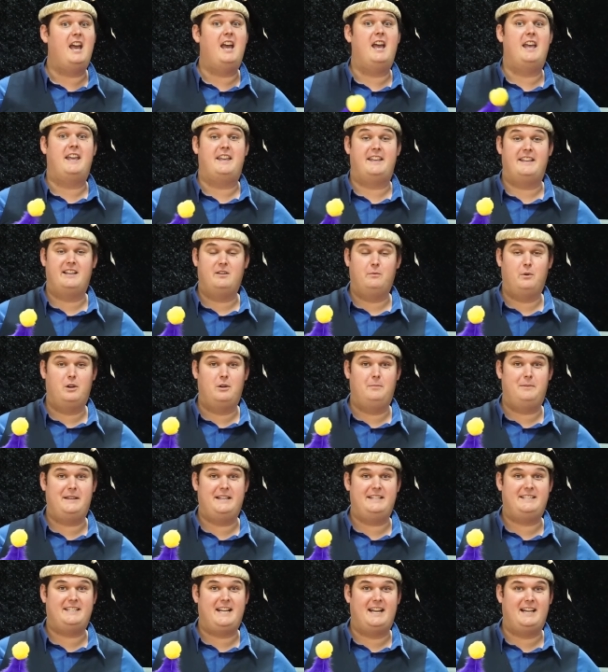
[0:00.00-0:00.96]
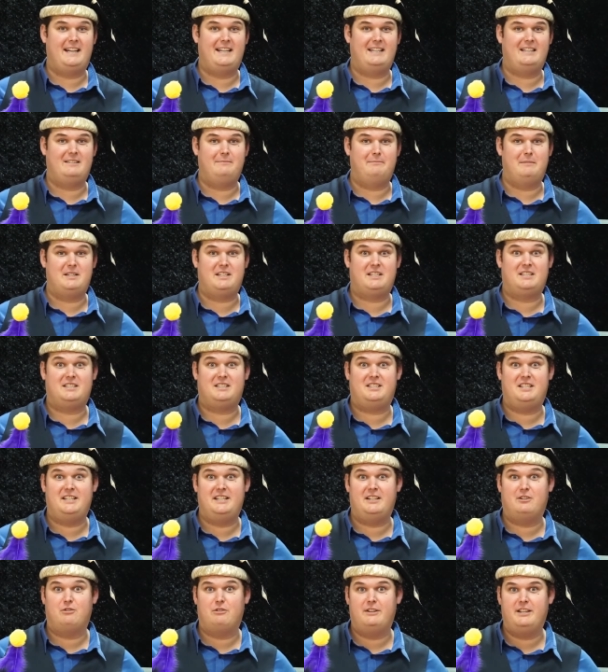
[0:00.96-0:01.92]
Here we'll be telling
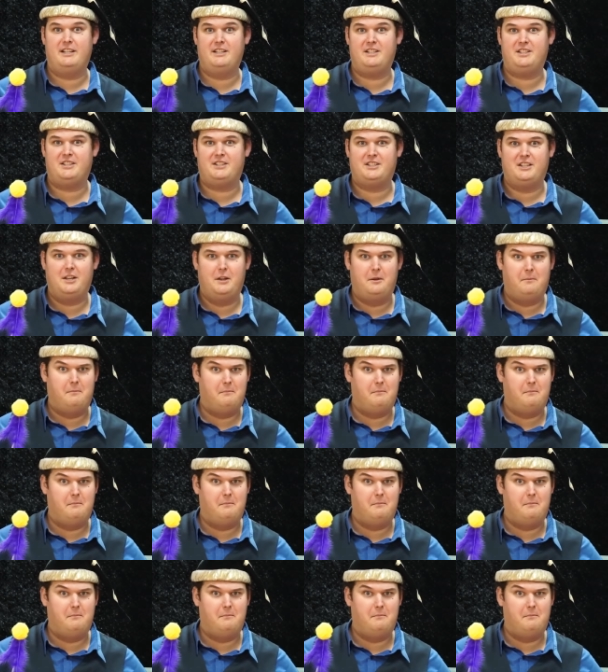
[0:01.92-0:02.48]
mysterious,